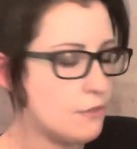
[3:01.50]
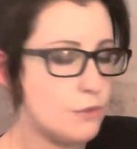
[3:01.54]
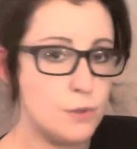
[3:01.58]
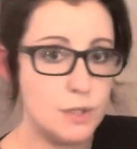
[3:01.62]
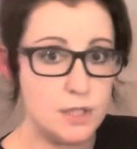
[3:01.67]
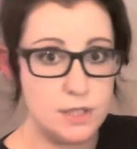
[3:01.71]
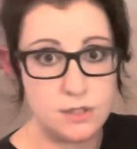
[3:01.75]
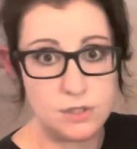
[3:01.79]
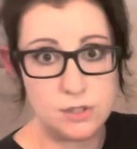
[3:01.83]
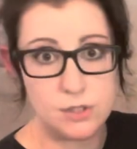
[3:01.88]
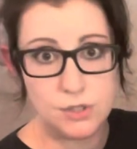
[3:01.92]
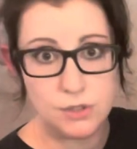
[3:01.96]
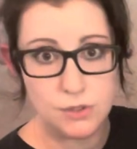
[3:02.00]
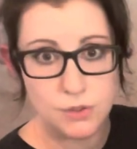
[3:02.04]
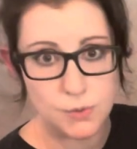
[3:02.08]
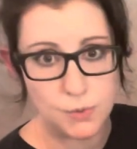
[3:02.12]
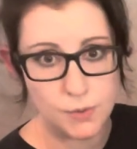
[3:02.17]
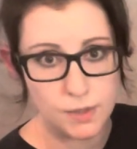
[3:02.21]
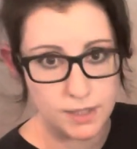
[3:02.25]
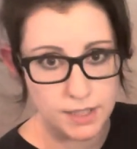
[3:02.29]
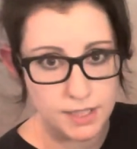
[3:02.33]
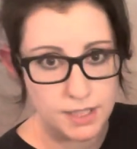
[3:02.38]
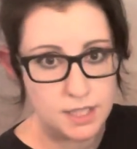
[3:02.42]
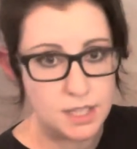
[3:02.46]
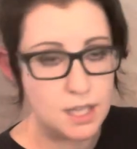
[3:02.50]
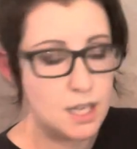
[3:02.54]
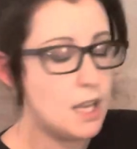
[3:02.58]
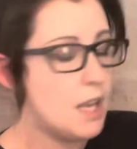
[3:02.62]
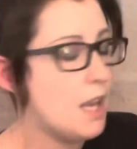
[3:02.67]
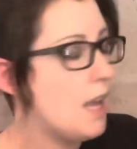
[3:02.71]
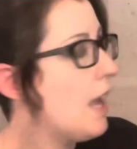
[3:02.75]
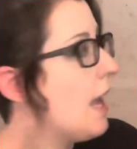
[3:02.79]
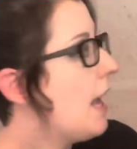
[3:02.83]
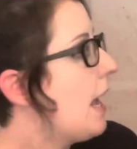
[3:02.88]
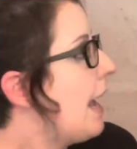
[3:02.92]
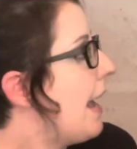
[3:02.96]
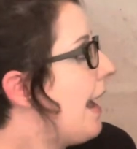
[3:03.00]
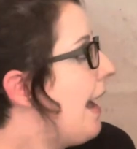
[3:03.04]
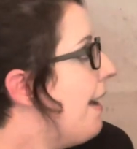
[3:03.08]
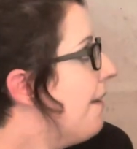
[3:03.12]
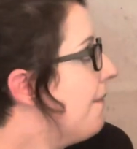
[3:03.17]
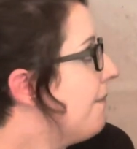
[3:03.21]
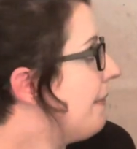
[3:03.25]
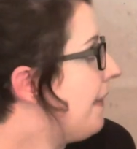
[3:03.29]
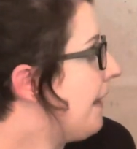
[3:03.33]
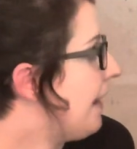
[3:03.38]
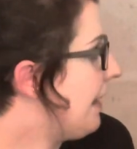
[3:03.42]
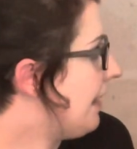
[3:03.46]
with 220,
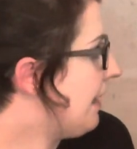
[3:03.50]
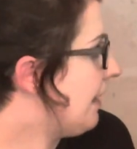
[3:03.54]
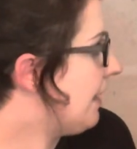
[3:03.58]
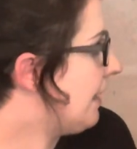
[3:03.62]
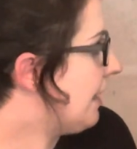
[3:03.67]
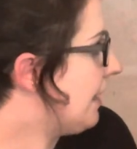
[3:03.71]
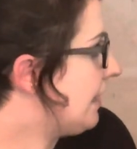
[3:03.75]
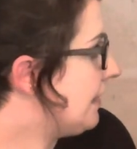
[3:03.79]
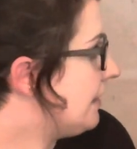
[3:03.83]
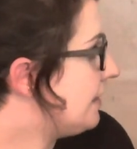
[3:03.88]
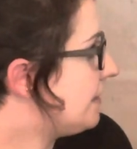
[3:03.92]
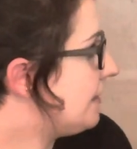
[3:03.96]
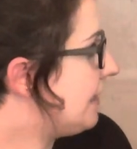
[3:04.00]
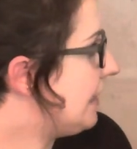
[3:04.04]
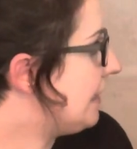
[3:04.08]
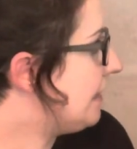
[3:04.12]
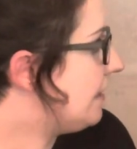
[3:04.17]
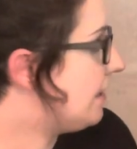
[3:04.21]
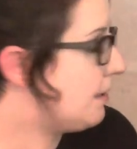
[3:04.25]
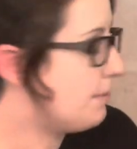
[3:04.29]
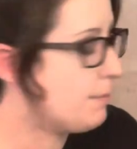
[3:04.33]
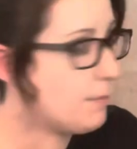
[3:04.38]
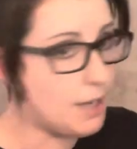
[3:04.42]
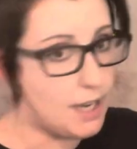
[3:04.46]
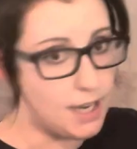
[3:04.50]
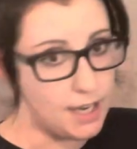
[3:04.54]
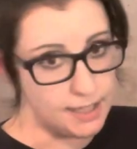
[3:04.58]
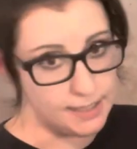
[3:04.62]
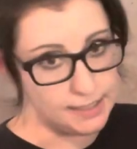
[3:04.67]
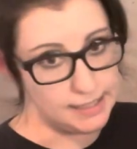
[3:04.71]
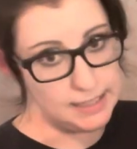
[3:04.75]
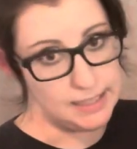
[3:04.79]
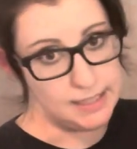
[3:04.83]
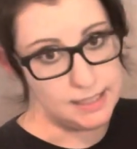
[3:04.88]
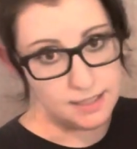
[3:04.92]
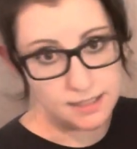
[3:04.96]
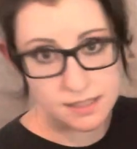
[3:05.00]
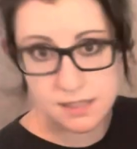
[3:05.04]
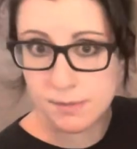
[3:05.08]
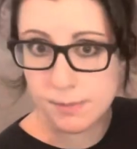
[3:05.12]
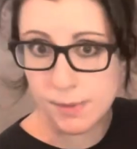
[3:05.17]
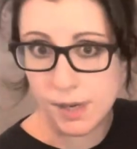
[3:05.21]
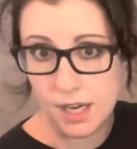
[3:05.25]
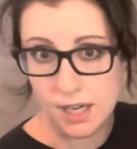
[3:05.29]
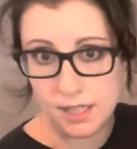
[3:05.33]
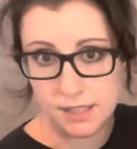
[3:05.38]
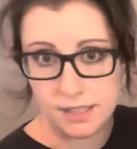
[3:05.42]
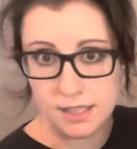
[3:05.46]
and then I stained it mahogany. It's a
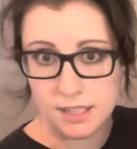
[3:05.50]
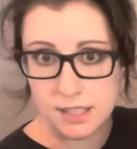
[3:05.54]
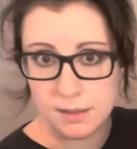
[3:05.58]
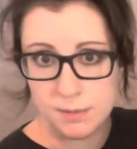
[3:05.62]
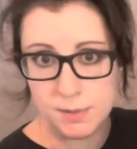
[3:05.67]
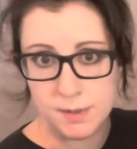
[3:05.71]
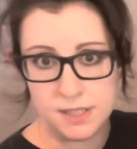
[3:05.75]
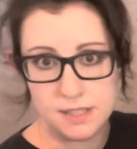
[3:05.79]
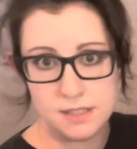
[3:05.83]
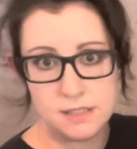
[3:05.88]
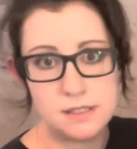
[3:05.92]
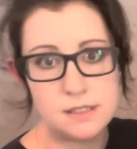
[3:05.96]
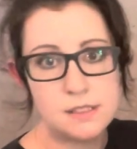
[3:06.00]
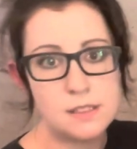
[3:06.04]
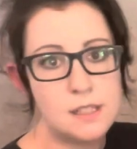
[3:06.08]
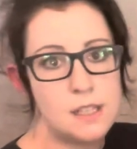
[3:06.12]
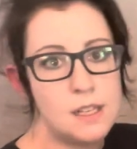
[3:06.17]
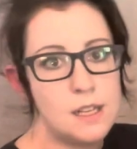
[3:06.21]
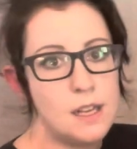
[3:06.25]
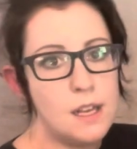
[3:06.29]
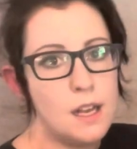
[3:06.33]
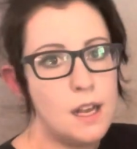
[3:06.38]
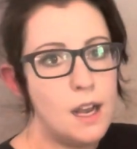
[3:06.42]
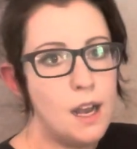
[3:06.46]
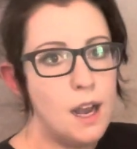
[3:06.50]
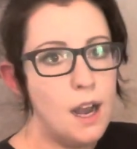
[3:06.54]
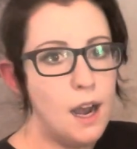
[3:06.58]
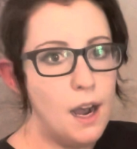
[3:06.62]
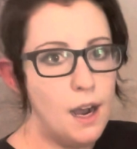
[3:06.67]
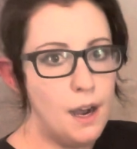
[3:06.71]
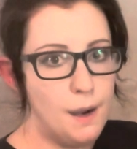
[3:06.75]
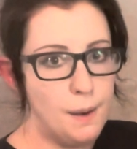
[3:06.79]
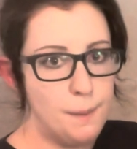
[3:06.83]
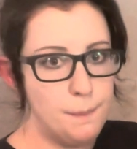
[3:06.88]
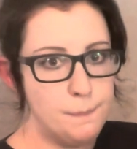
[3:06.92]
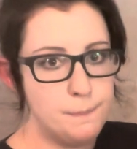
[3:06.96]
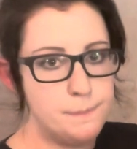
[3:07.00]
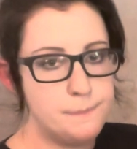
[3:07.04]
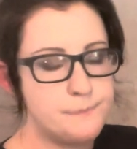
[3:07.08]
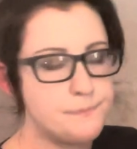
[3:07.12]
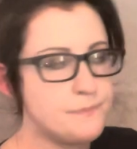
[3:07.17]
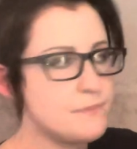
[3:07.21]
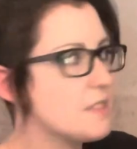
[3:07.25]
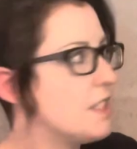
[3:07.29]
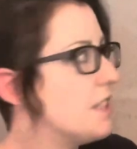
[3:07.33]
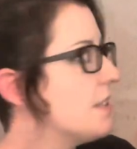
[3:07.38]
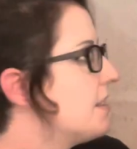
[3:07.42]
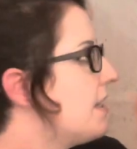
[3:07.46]
mahogany piece.
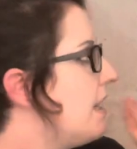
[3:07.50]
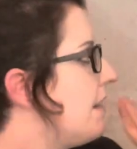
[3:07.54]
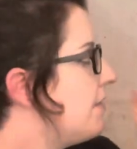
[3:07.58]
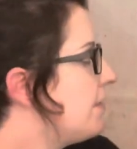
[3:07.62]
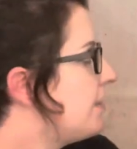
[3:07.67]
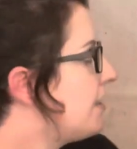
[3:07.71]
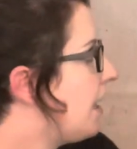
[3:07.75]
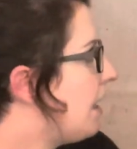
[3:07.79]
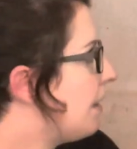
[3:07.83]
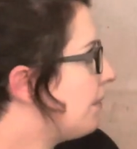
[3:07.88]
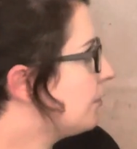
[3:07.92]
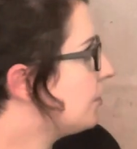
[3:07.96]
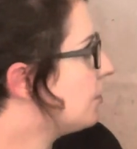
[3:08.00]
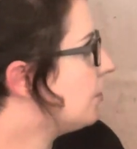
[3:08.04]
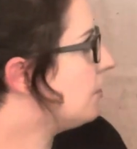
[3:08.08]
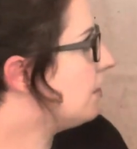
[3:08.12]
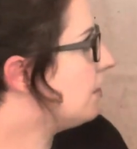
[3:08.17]
Doesn't have a top coat